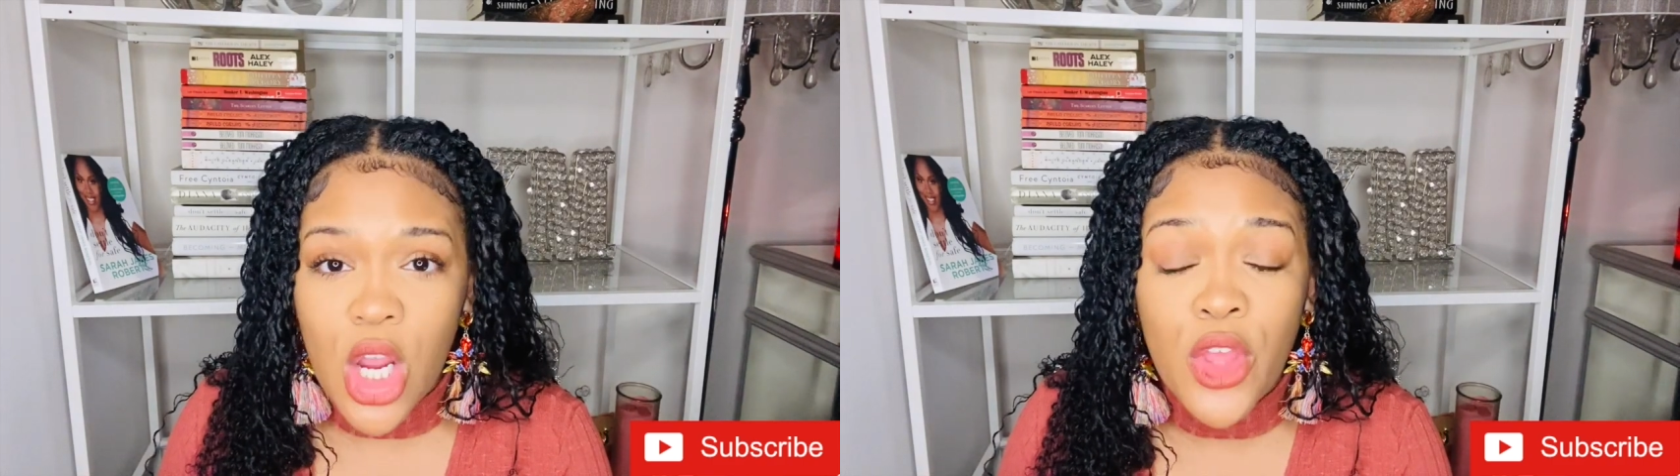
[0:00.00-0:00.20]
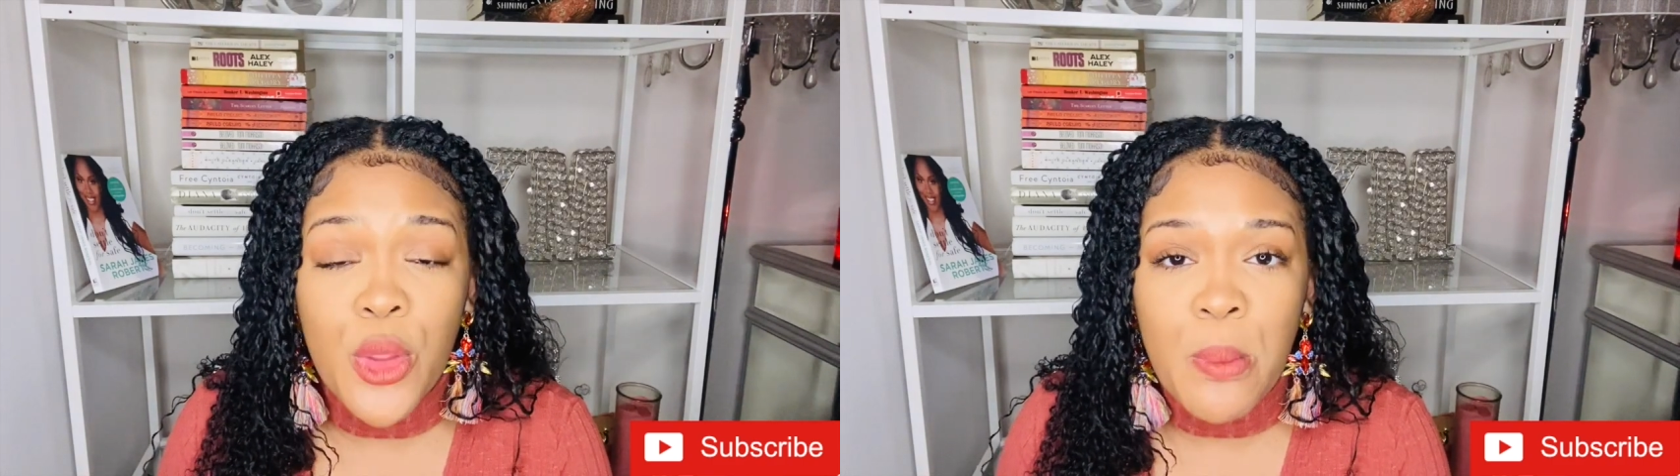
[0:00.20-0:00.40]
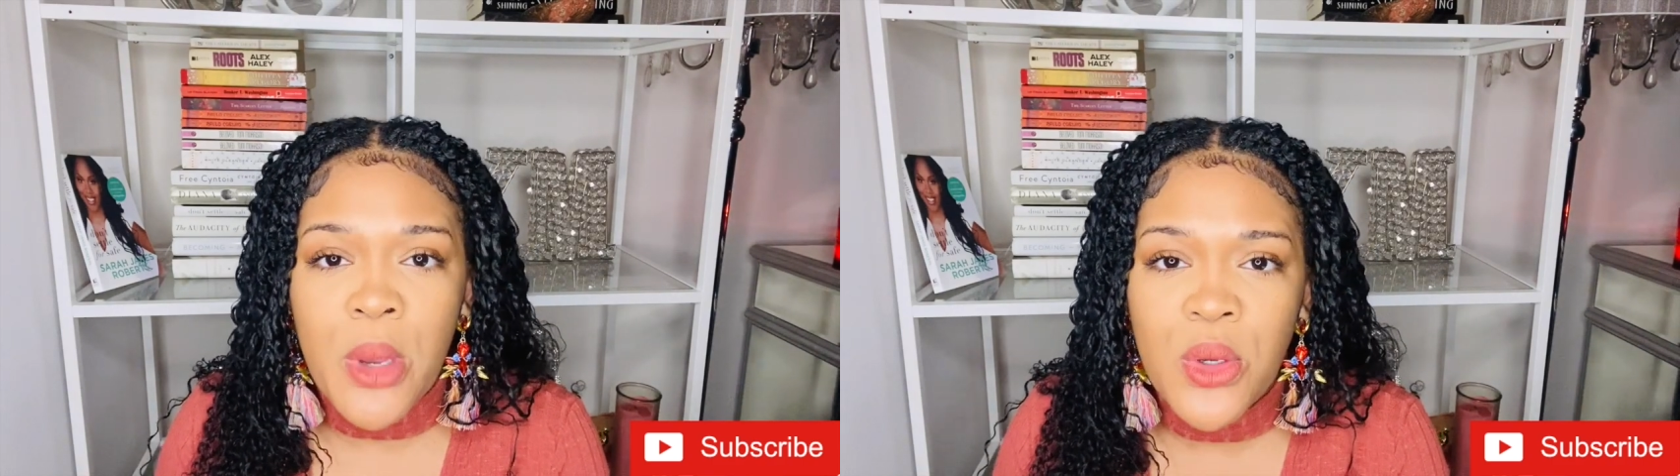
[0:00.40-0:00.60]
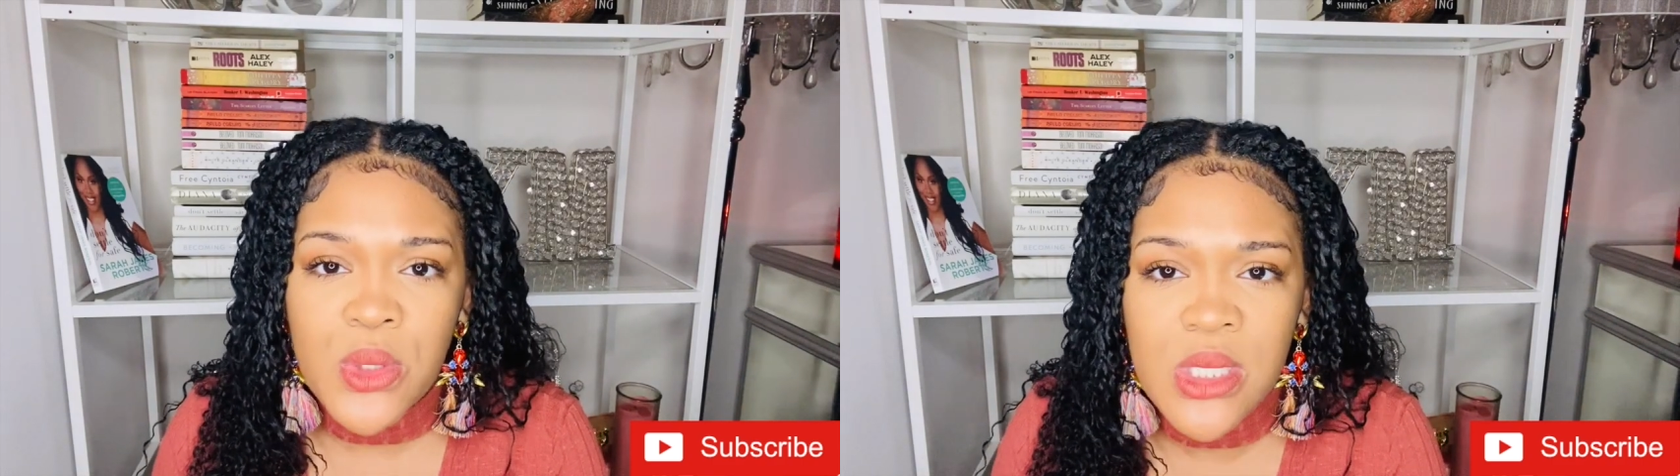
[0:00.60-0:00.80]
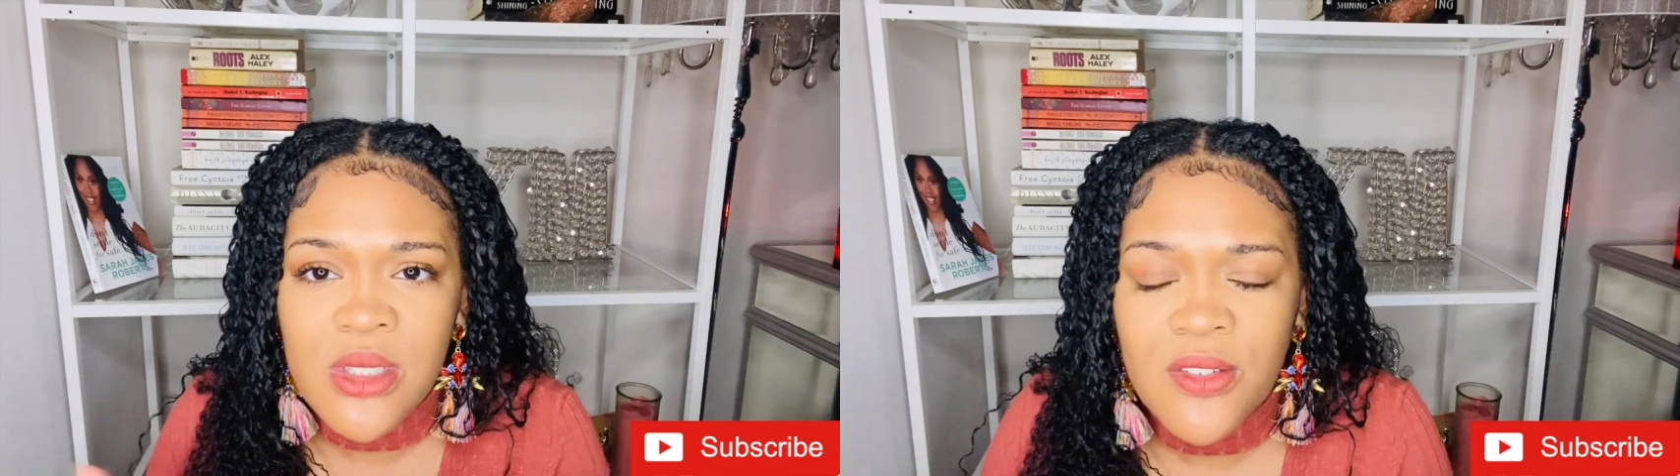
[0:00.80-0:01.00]
are the
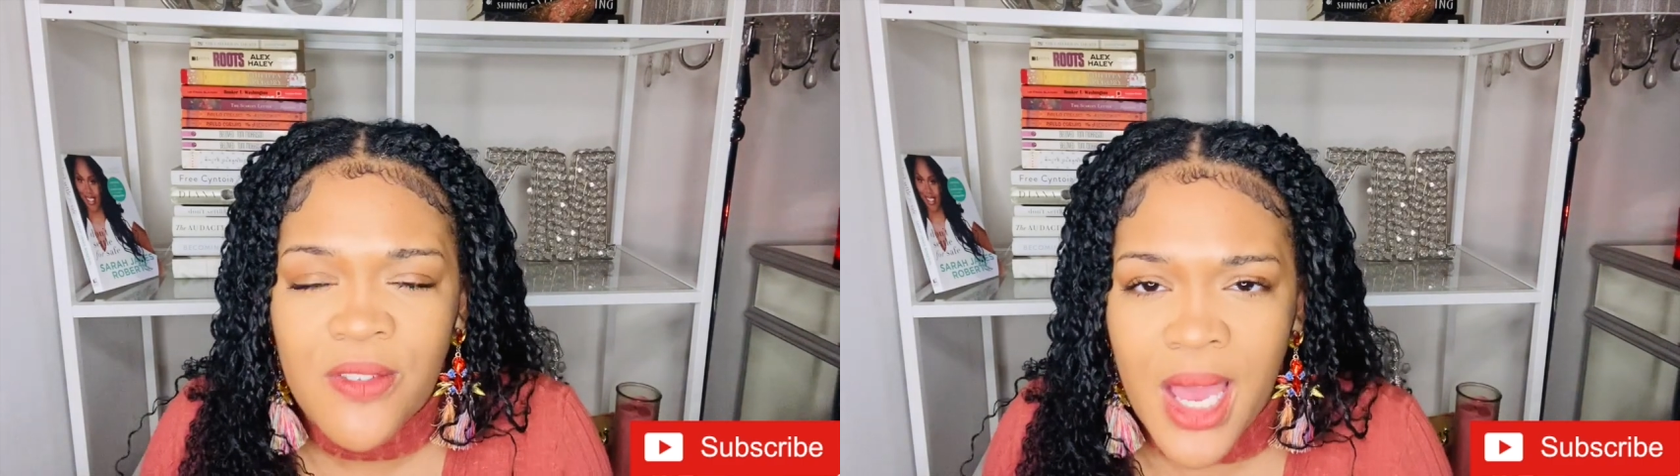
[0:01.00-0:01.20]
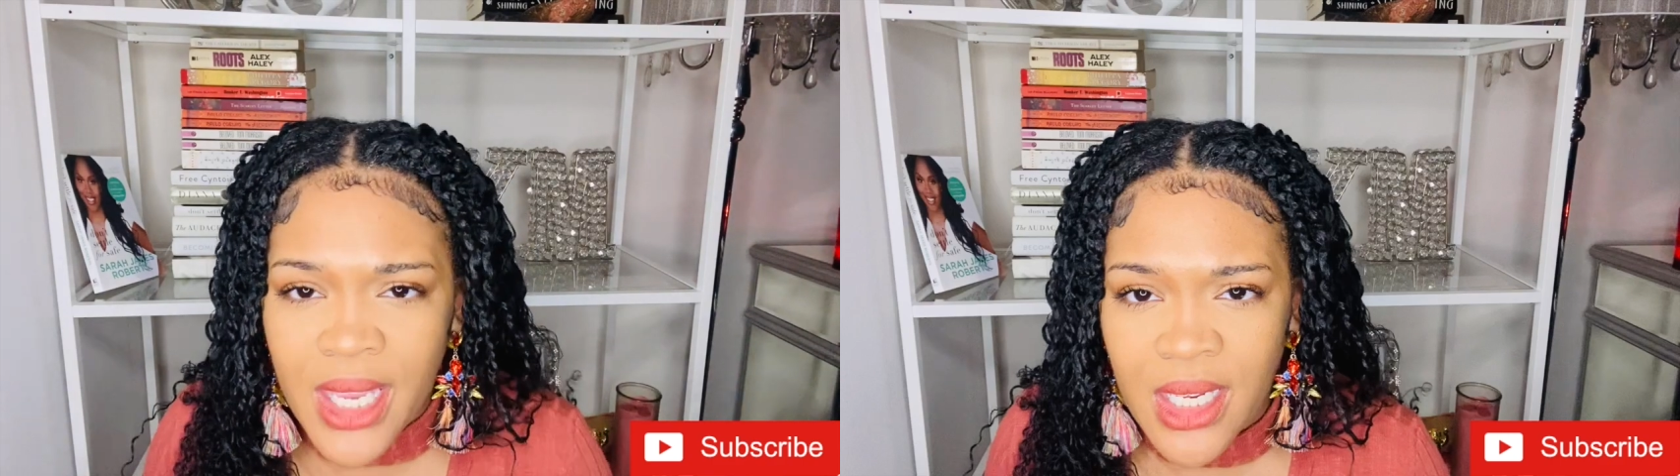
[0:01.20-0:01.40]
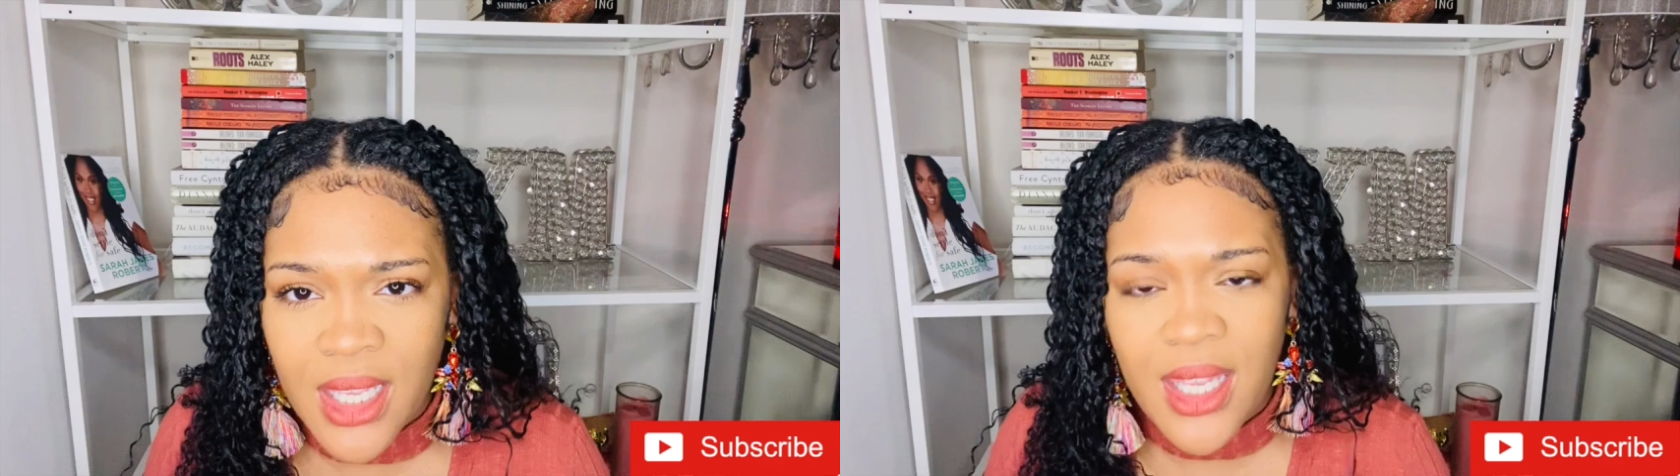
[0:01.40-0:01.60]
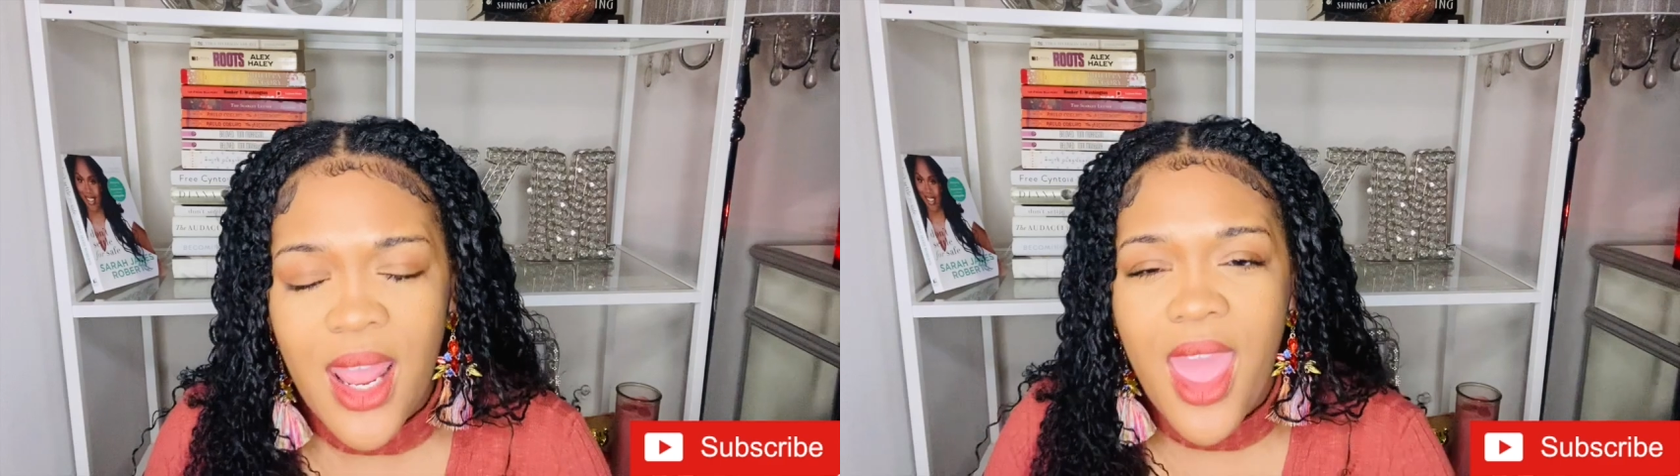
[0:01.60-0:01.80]
most divided